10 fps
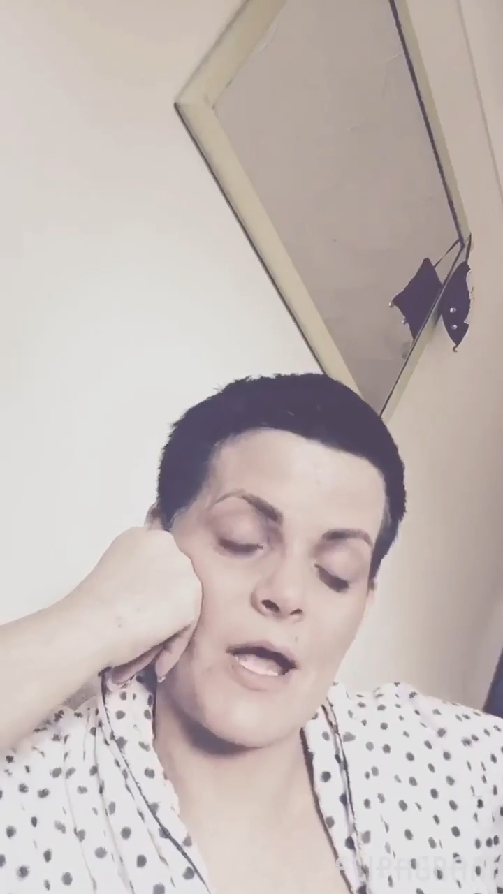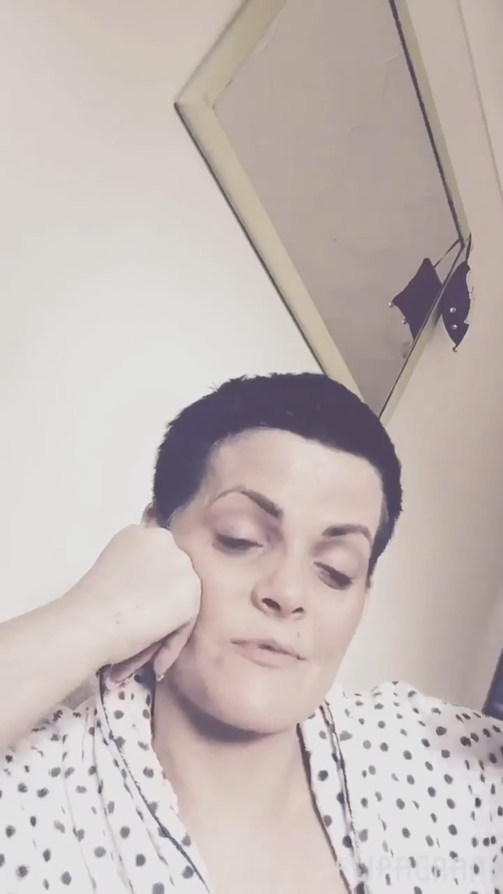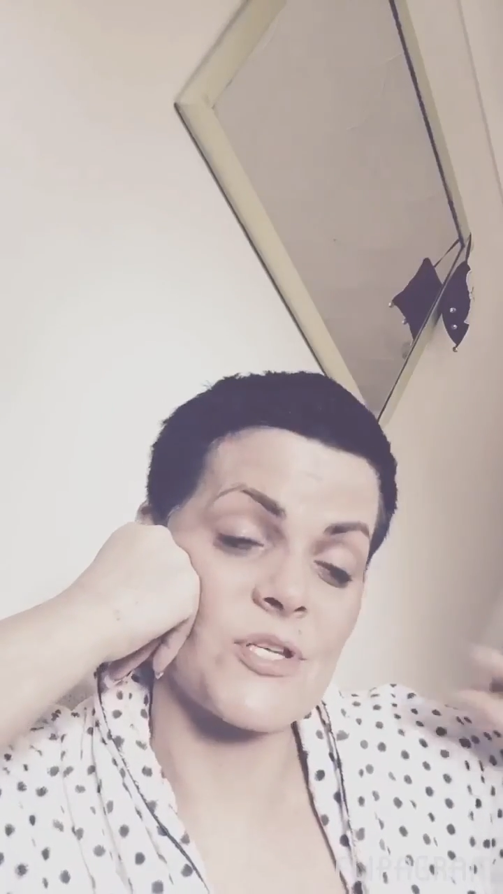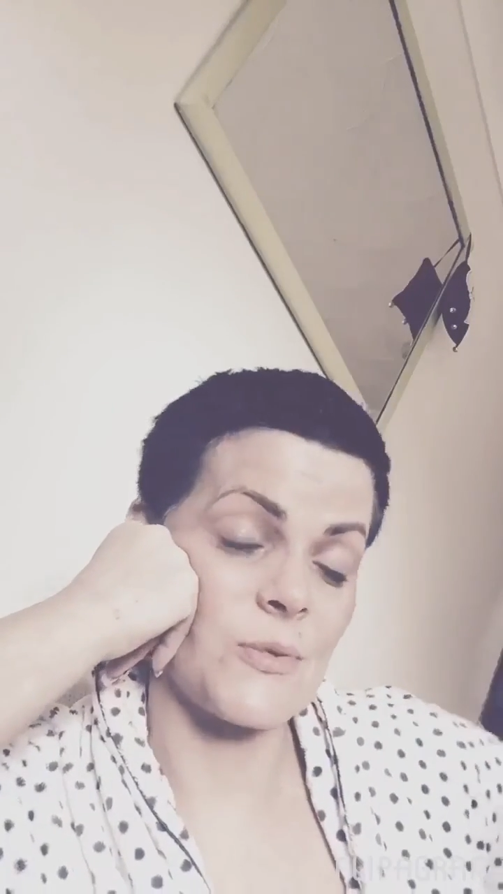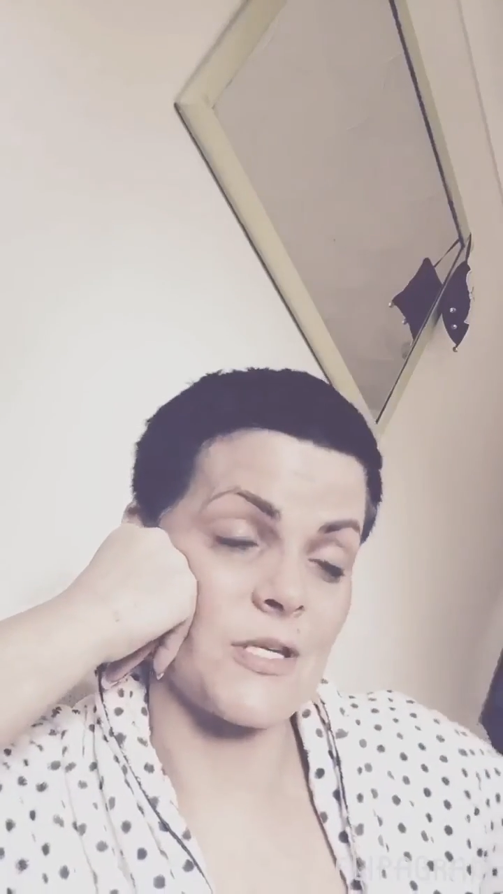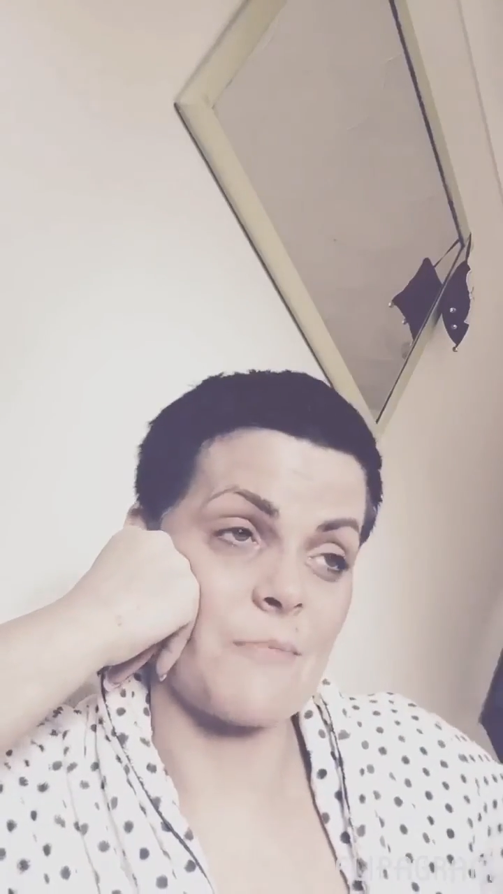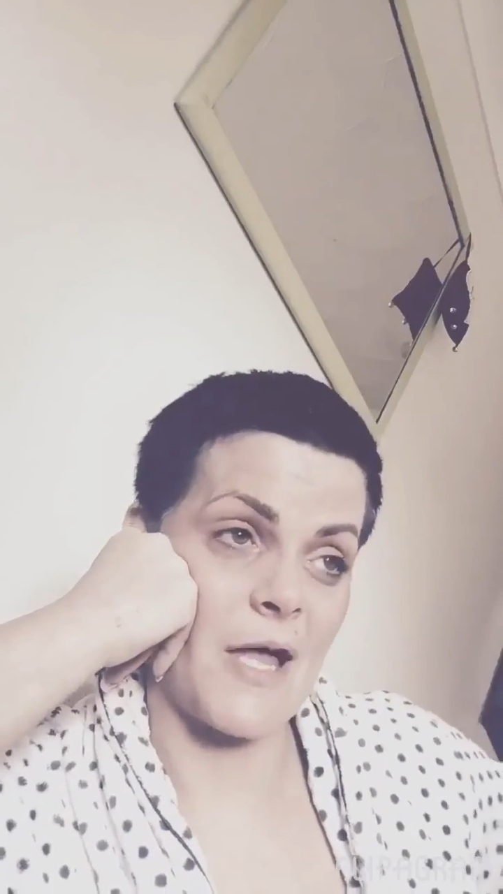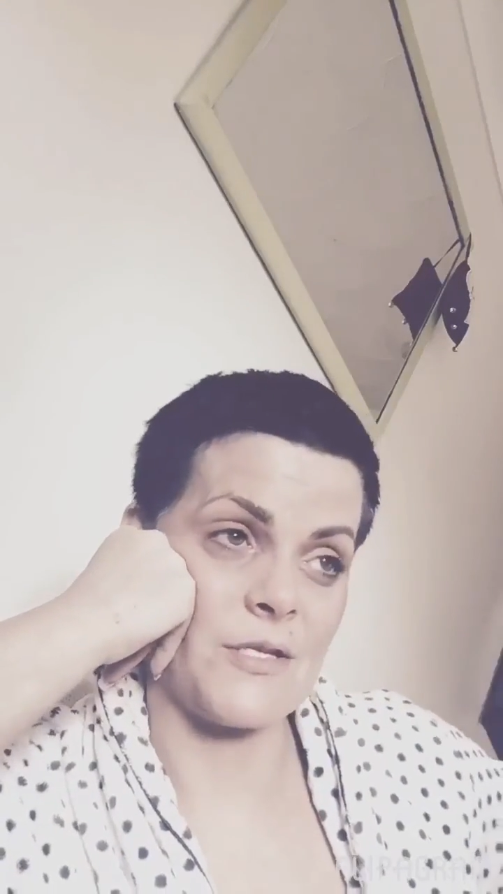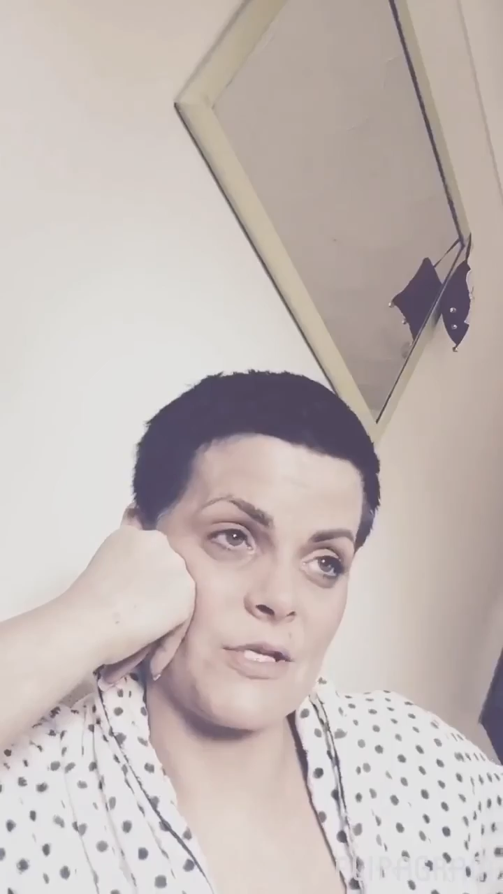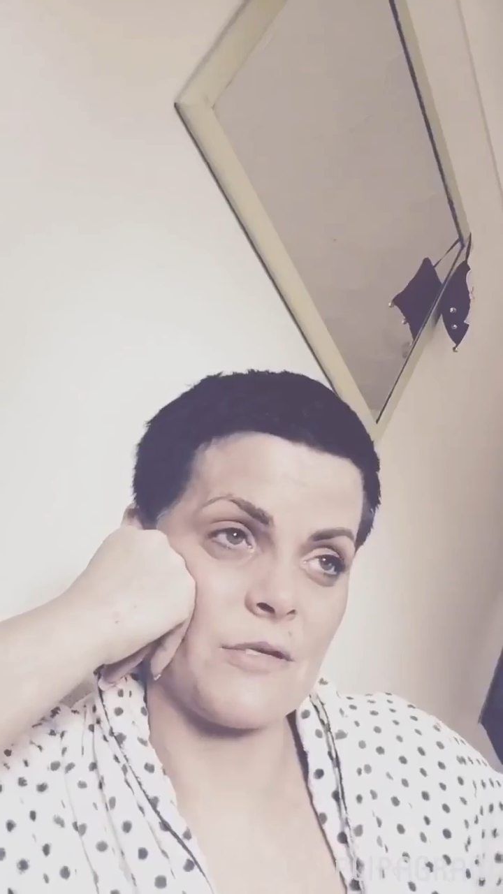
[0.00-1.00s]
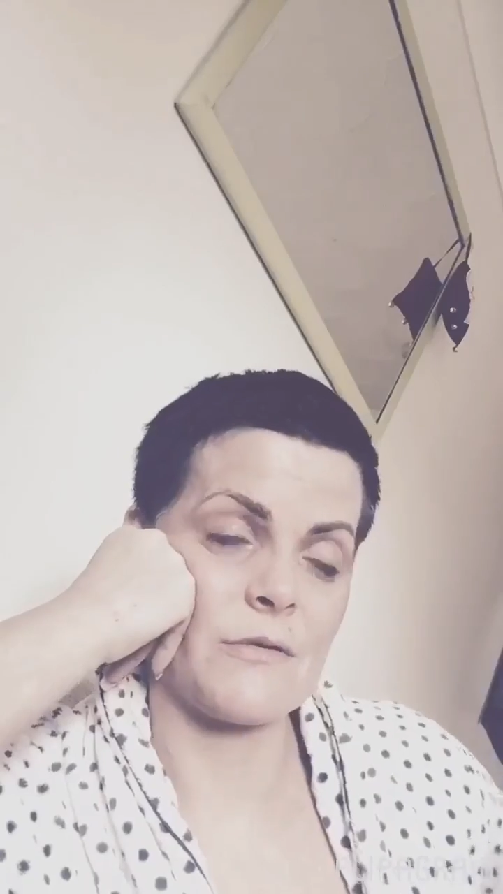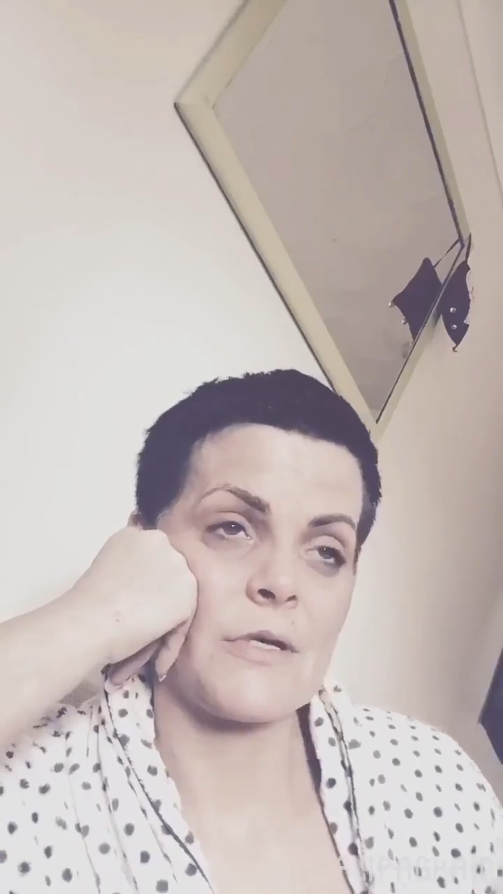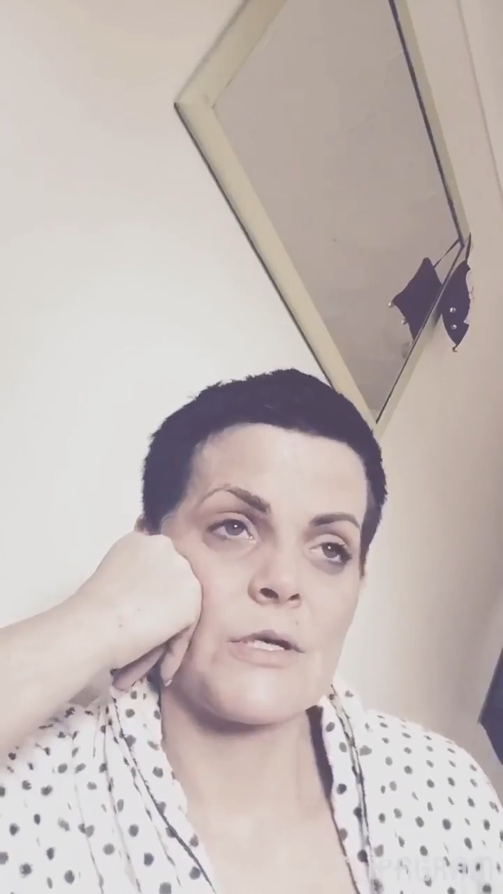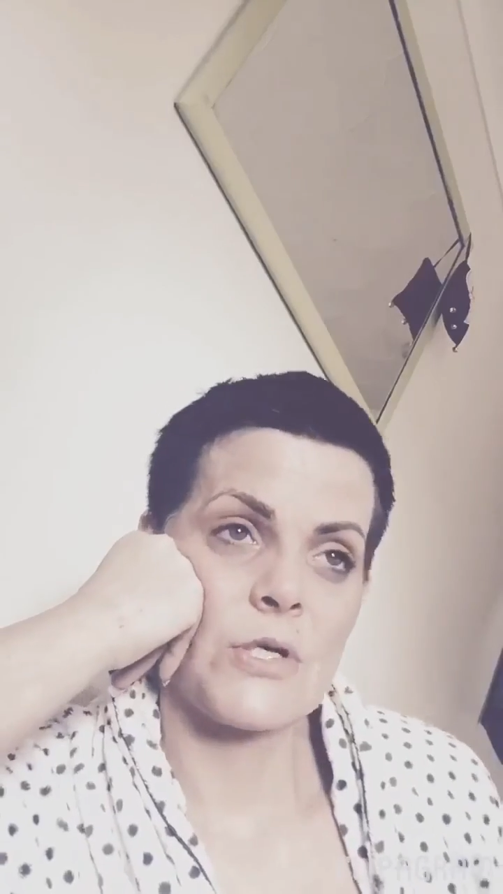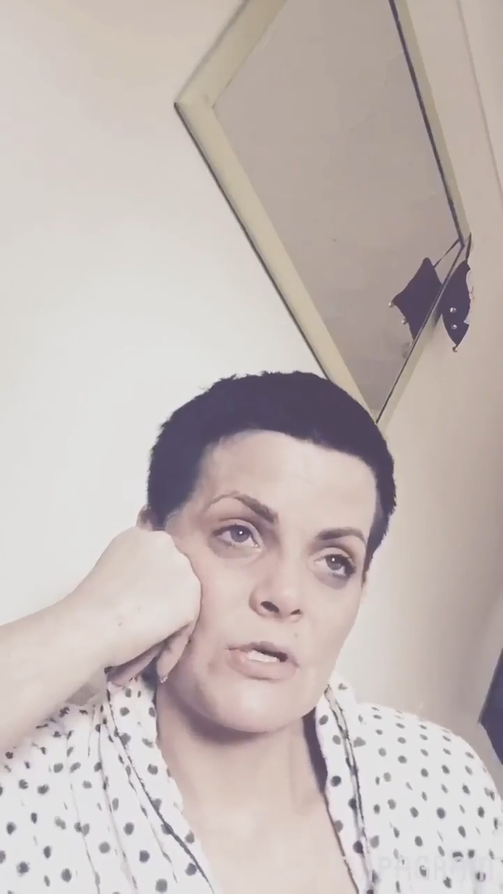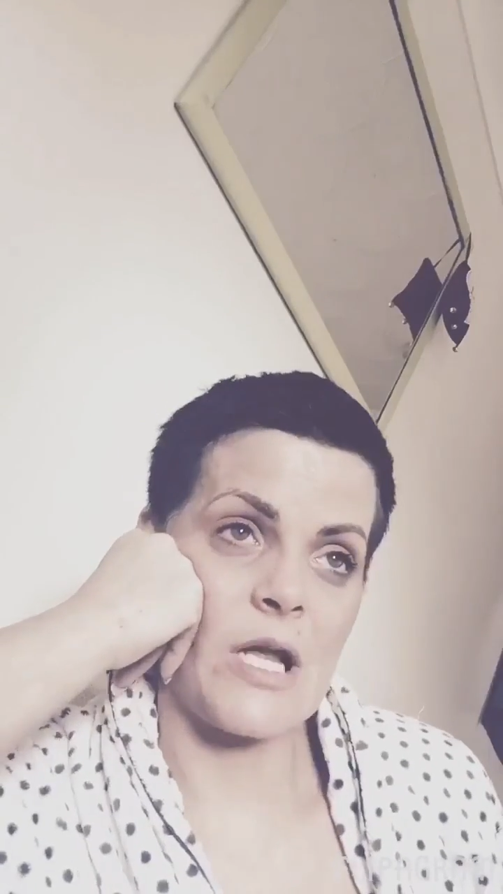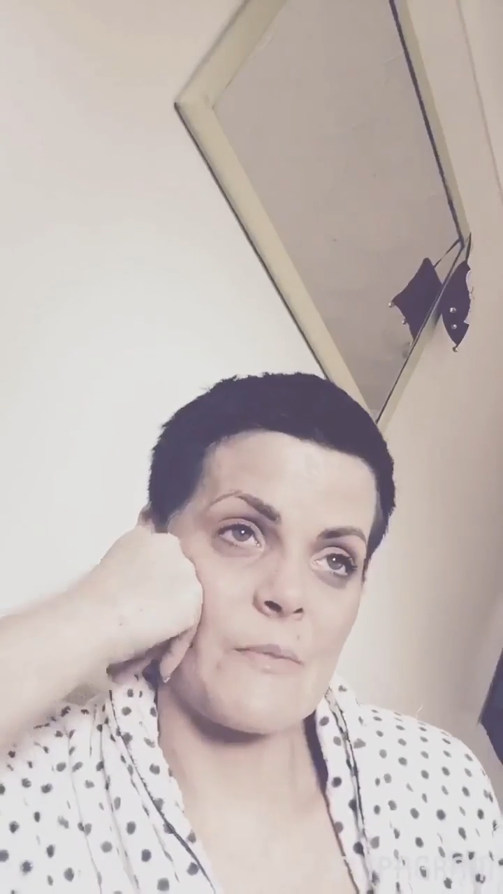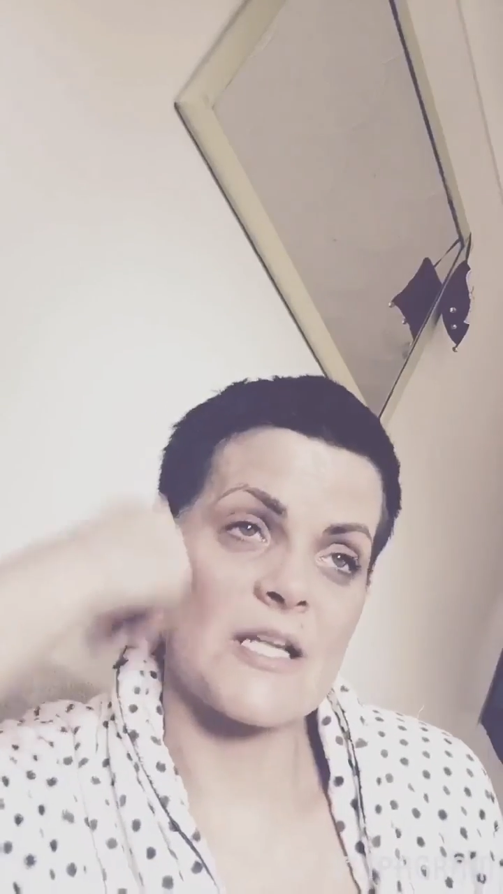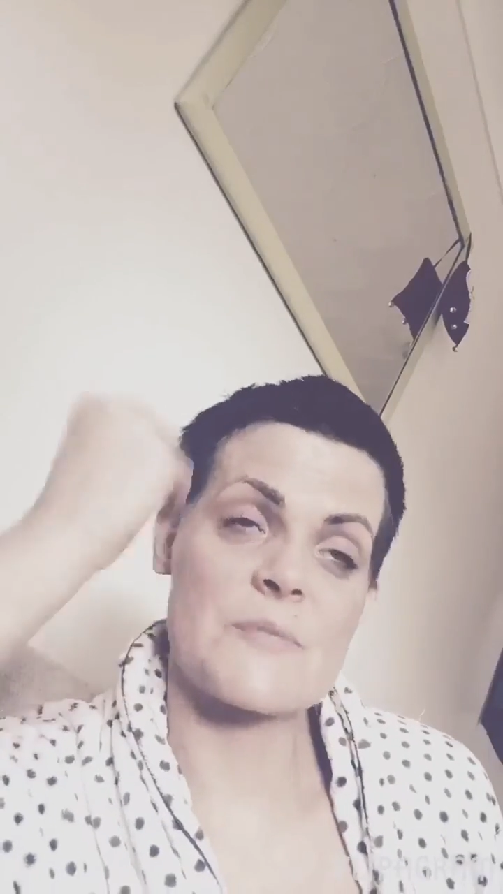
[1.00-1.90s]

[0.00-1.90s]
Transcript: I'm too independent. Like my own